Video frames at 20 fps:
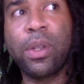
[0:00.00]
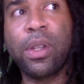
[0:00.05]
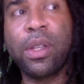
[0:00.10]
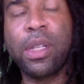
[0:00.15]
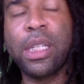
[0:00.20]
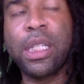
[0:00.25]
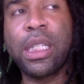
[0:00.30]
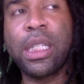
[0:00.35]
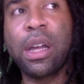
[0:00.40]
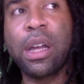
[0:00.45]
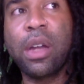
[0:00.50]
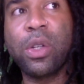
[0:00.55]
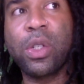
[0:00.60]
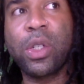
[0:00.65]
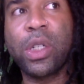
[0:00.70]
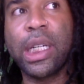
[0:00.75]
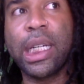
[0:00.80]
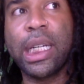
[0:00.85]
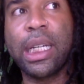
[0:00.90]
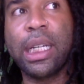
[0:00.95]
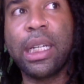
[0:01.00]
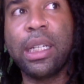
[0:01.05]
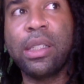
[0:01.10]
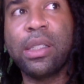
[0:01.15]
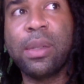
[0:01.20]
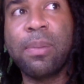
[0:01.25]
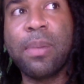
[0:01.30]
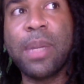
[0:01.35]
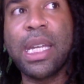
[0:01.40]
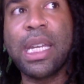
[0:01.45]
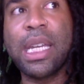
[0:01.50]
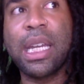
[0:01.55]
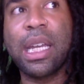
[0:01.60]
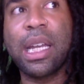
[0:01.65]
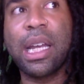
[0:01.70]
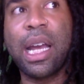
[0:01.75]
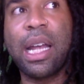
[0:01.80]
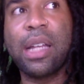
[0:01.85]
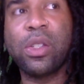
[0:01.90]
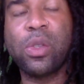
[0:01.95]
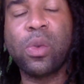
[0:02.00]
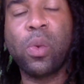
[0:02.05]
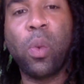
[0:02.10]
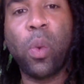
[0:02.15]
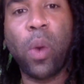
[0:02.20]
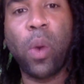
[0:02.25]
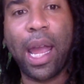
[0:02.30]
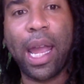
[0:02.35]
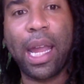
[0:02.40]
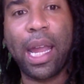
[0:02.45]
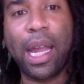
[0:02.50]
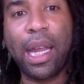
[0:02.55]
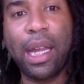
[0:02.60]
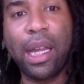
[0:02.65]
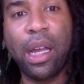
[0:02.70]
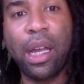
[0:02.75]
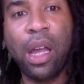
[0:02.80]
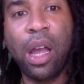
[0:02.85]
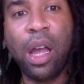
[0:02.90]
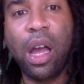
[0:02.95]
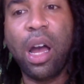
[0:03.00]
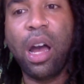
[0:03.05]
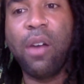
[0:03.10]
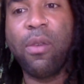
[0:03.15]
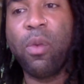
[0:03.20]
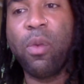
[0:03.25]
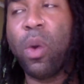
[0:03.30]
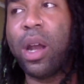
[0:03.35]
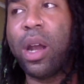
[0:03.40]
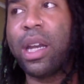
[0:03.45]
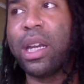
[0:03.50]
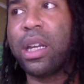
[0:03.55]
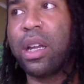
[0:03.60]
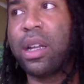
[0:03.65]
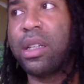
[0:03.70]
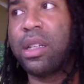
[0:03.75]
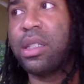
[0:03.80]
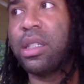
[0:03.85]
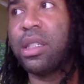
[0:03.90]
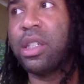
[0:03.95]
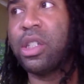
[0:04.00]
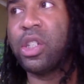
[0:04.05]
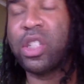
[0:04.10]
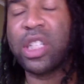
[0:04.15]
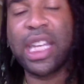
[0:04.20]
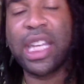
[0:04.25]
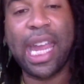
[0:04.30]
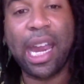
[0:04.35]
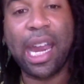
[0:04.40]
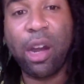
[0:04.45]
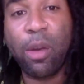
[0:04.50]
this country's media has a way of wanting us to just Care